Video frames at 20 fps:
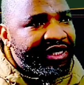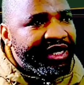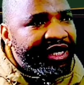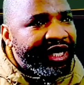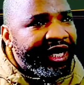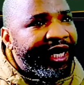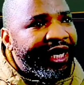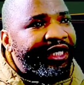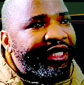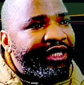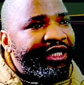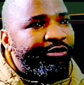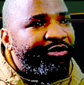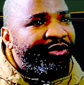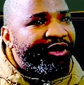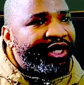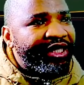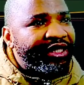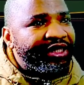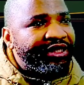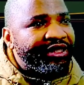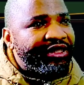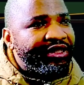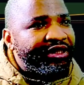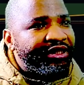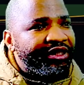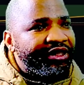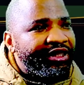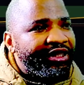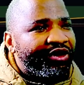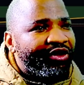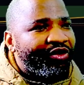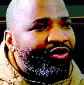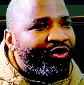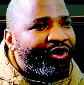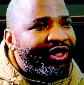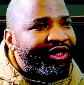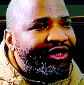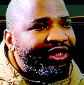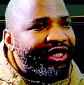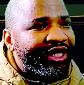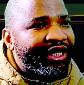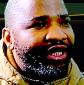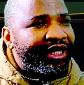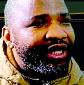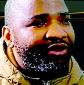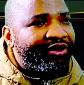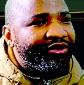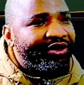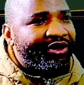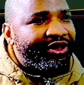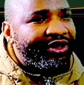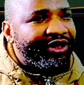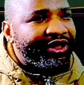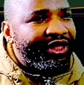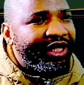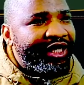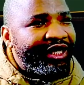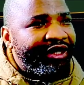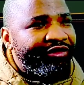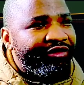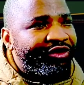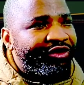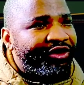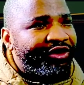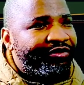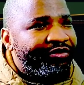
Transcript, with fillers: and the price was around this level.